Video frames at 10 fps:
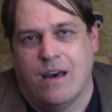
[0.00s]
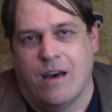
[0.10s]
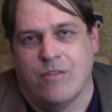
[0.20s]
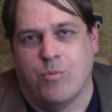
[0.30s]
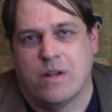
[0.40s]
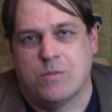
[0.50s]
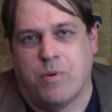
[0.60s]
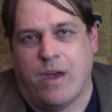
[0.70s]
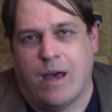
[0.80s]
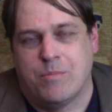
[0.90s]
of what is
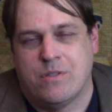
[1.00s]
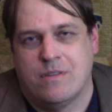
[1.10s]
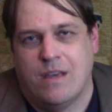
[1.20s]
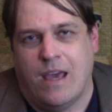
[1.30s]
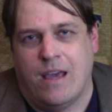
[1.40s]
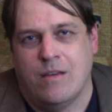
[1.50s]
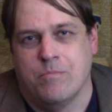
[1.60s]
perhaps a